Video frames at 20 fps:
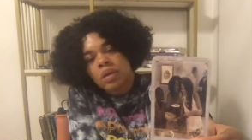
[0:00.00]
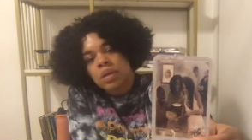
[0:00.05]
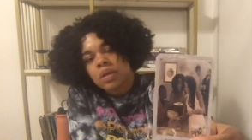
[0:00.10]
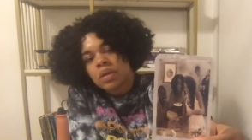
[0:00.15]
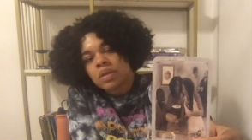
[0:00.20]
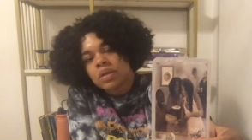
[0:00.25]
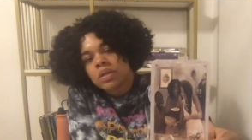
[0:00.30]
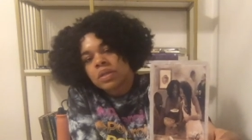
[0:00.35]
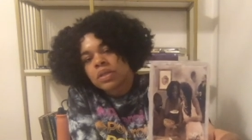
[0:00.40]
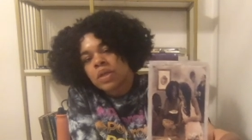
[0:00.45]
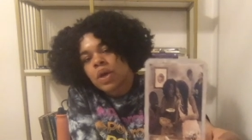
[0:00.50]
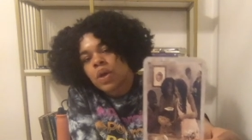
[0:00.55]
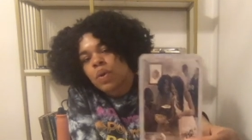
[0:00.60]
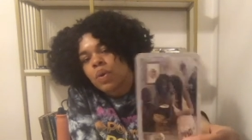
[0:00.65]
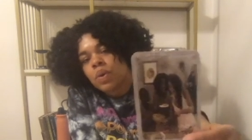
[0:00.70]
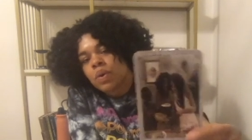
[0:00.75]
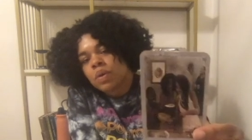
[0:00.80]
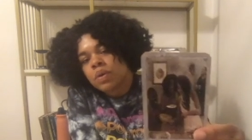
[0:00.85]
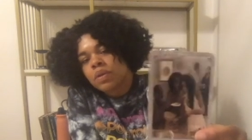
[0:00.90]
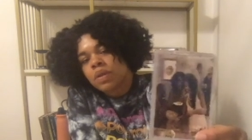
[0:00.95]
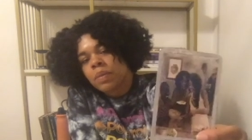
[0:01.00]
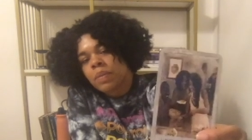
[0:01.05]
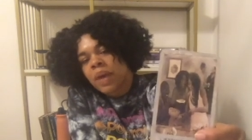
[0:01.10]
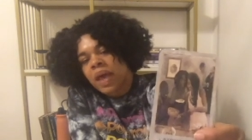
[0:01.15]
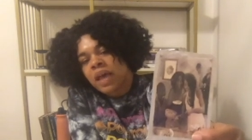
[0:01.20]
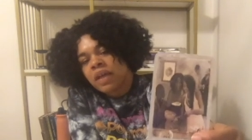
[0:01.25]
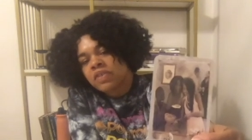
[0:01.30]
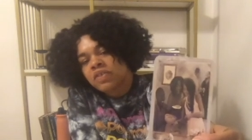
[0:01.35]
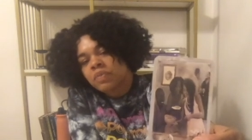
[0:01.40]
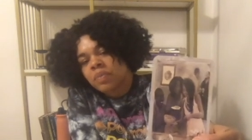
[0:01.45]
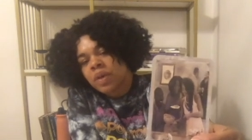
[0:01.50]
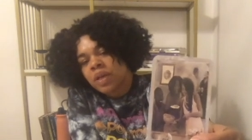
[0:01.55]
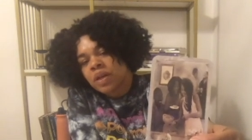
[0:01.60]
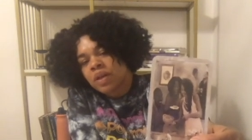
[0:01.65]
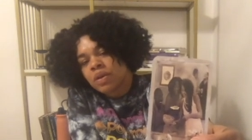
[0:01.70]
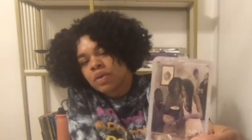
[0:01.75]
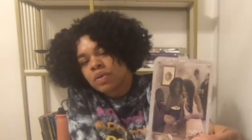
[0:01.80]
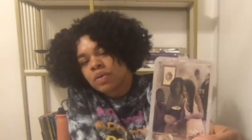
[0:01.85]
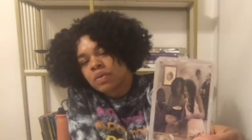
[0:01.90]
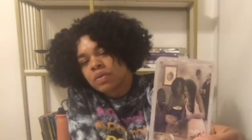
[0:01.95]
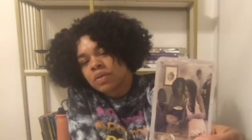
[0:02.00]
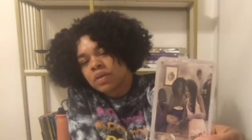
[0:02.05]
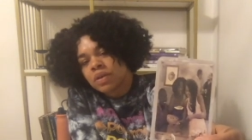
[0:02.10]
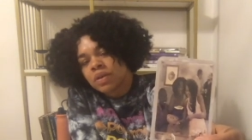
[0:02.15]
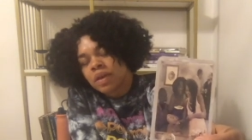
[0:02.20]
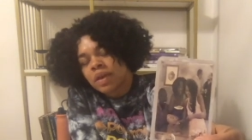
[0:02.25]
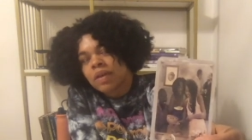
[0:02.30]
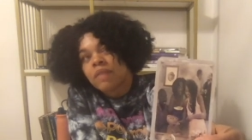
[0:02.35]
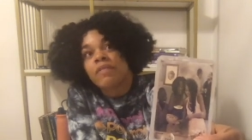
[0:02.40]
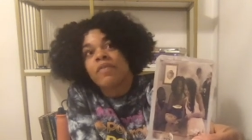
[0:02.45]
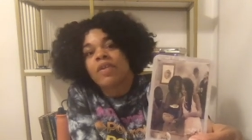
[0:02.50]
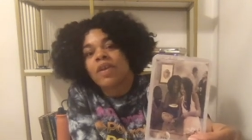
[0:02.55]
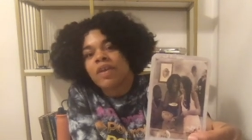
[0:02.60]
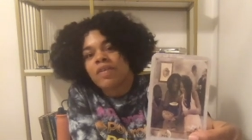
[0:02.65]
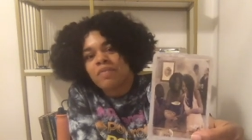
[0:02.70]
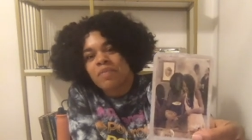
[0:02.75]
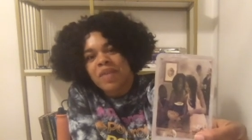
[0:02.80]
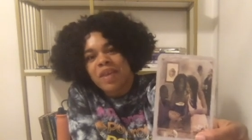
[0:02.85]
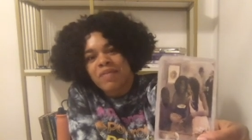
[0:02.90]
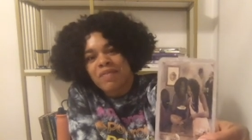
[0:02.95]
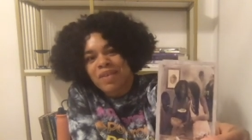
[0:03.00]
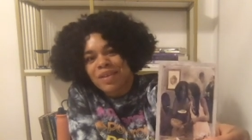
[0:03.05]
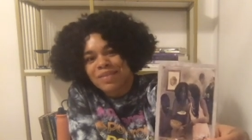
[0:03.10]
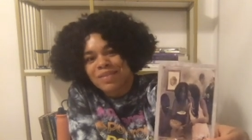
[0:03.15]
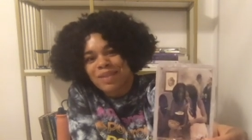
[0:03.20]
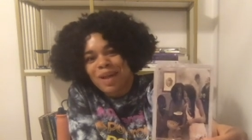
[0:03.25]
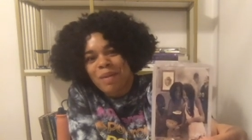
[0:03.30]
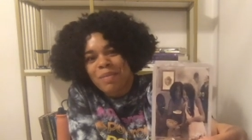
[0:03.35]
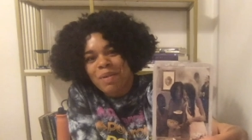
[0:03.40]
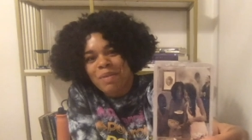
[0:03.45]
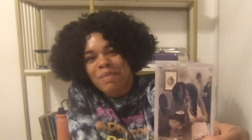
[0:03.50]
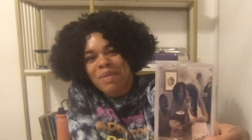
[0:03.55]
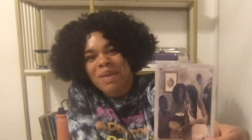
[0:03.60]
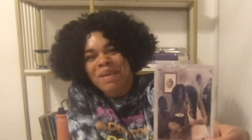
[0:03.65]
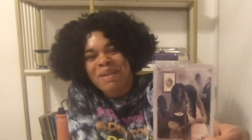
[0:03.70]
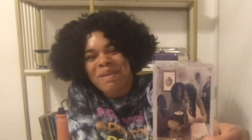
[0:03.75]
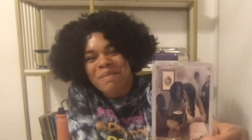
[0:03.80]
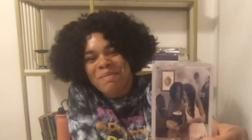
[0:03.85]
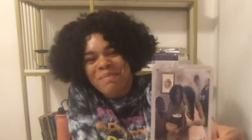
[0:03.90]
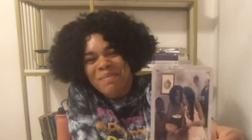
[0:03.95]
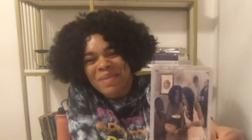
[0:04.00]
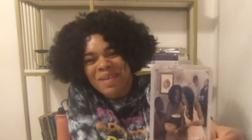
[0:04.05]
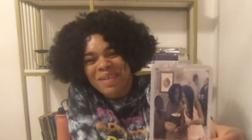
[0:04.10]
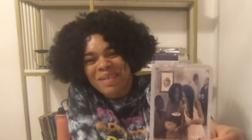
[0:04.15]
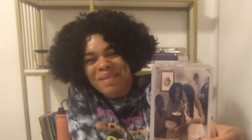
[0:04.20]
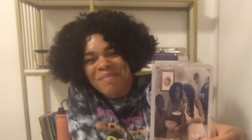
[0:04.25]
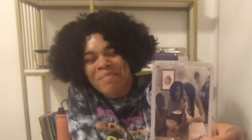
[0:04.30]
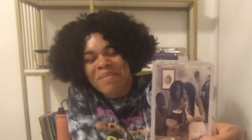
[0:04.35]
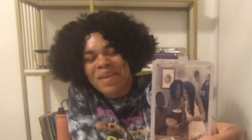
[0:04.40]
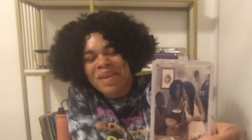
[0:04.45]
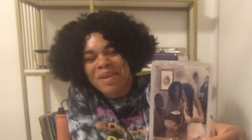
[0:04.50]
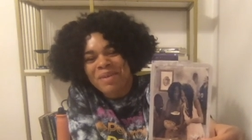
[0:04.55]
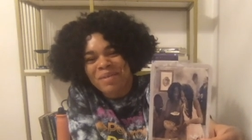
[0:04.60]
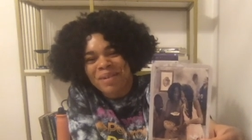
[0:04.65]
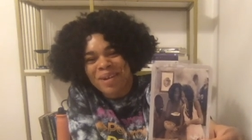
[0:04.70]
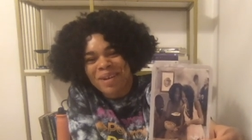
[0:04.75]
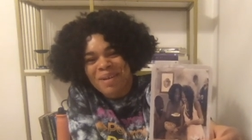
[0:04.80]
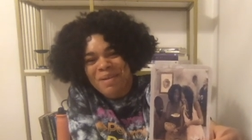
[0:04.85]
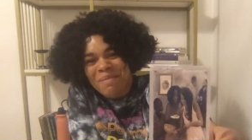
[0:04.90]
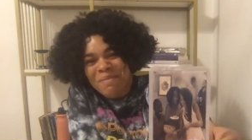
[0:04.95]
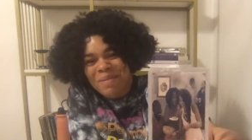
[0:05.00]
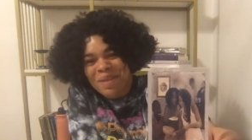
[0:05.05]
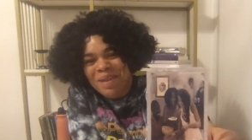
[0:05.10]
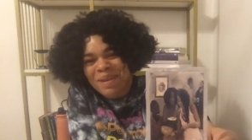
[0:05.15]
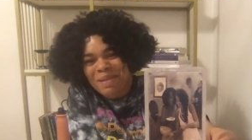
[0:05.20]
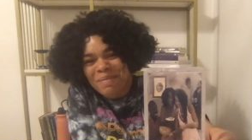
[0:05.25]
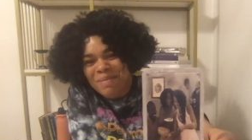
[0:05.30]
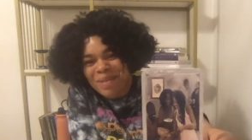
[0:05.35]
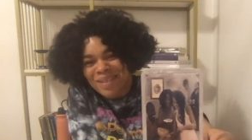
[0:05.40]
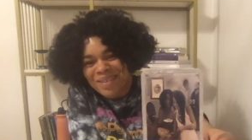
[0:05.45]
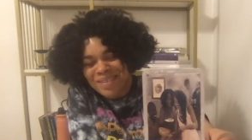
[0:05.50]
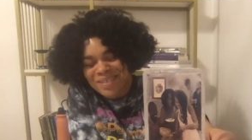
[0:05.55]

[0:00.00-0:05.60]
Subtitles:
So the Page of Pentacles, forgive me if I stop, I'm getting messages.